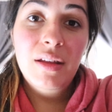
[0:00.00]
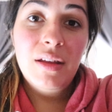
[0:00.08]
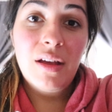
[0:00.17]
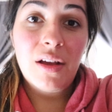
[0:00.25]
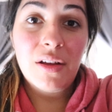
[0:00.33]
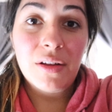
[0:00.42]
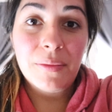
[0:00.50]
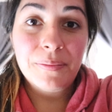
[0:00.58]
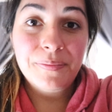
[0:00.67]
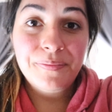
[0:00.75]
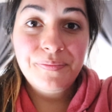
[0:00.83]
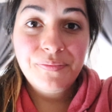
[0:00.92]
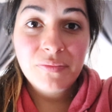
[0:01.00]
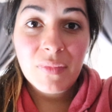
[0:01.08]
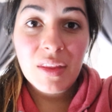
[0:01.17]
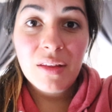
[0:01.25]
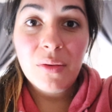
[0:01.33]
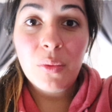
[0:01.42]

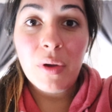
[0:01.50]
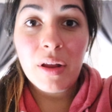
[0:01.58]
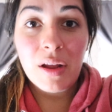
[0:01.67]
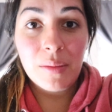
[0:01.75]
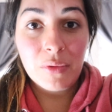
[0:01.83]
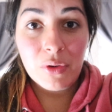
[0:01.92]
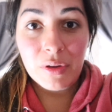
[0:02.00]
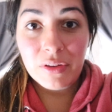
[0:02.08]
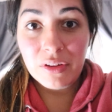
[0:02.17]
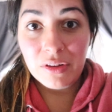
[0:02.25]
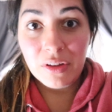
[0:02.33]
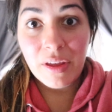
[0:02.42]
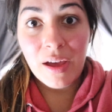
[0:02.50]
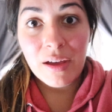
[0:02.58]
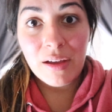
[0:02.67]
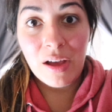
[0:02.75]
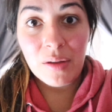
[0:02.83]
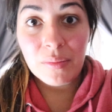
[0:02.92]
what I'm going to look
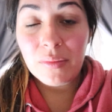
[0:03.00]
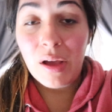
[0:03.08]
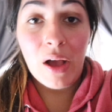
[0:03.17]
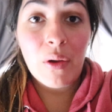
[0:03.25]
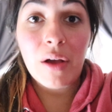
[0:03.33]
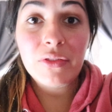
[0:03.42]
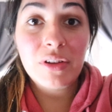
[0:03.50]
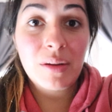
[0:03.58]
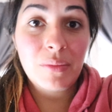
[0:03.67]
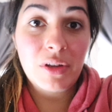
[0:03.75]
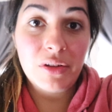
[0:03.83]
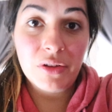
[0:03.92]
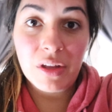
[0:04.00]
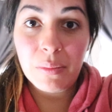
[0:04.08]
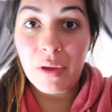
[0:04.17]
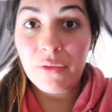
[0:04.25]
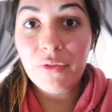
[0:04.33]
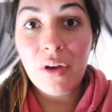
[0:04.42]
at, how often I'm going to look at
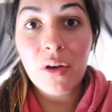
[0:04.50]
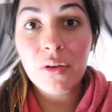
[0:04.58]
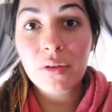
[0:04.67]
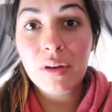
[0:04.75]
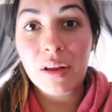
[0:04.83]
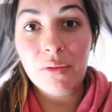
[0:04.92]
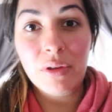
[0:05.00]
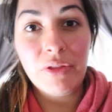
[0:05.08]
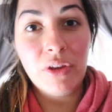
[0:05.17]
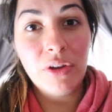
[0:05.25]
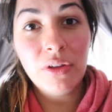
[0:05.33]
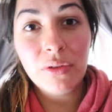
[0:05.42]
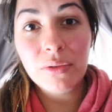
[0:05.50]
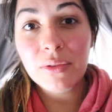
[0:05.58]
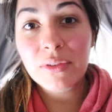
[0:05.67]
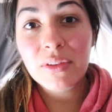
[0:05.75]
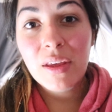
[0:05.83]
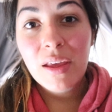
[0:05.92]
my phone and read the
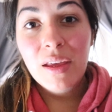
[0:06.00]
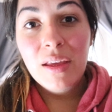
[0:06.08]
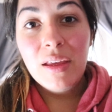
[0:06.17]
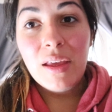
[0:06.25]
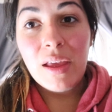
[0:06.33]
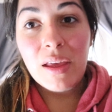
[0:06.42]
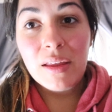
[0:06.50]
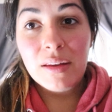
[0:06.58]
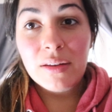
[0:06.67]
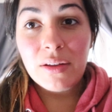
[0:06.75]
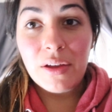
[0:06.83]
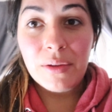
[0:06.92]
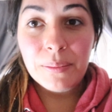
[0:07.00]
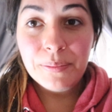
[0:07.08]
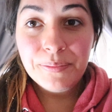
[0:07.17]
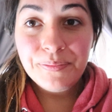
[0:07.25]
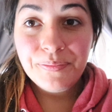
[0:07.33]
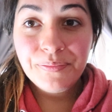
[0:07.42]
news,
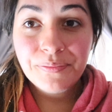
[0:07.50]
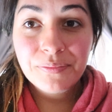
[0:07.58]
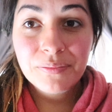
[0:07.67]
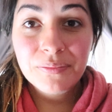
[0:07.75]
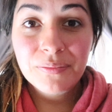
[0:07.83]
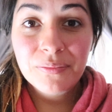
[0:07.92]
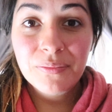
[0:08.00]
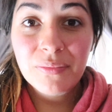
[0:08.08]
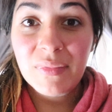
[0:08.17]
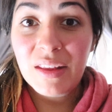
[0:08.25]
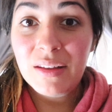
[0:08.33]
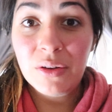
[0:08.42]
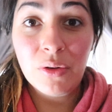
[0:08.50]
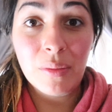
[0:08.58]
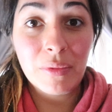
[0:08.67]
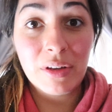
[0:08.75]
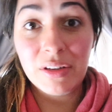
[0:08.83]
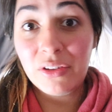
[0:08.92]
and who
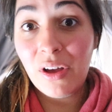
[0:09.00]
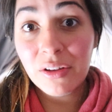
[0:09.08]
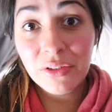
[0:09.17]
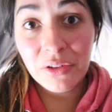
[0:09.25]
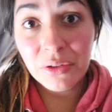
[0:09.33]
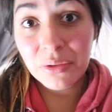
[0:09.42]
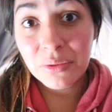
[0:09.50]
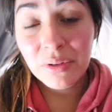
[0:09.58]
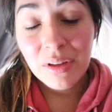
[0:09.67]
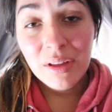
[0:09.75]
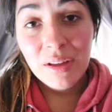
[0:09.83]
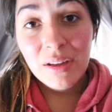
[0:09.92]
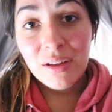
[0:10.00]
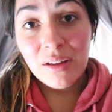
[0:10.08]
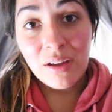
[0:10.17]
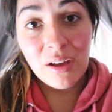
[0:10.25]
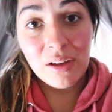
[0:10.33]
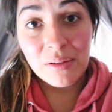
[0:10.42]
I'm going to talk to.
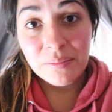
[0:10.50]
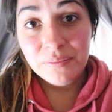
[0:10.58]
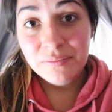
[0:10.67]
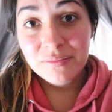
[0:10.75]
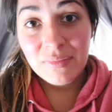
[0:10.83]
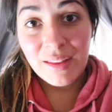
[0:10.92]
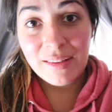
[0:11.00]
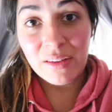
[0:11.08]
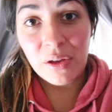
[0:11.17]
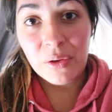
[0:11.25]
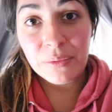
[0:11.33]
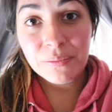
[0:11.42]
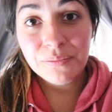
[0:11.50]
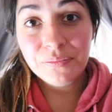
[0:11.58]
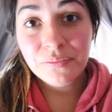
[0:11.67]
So